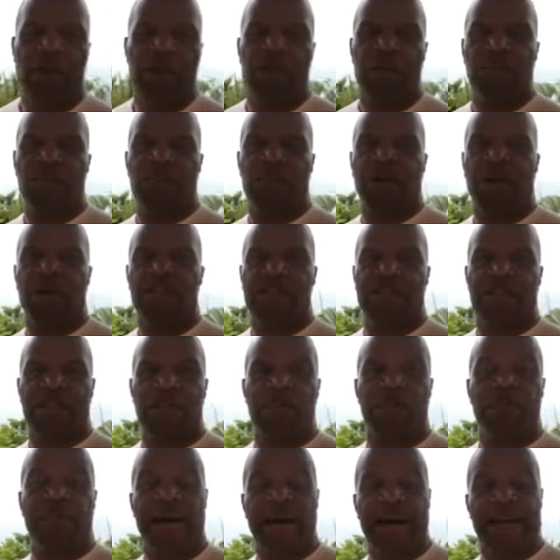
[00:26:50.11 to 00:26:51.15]
unbossed, and
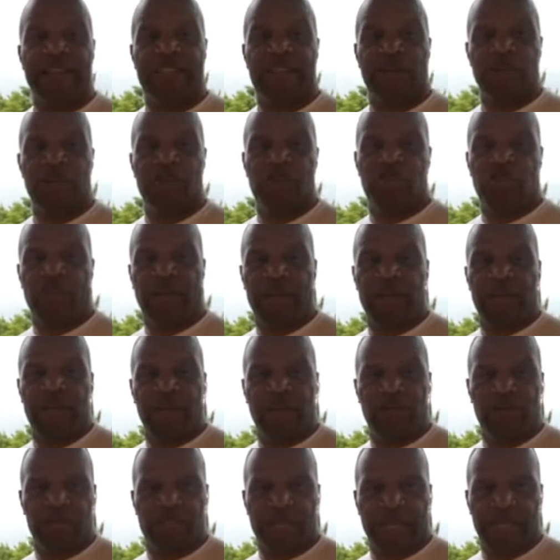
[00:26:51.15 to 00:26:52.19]
unbiased. Coming you straight and
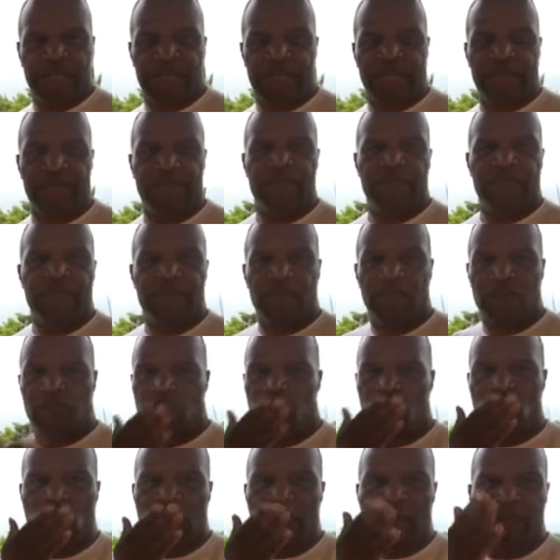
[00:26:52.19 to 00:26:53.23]
no chaser.
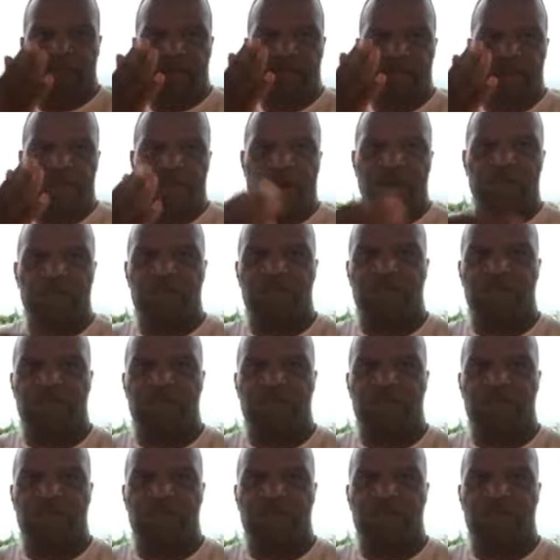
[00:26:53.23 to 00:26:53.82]
Talk to you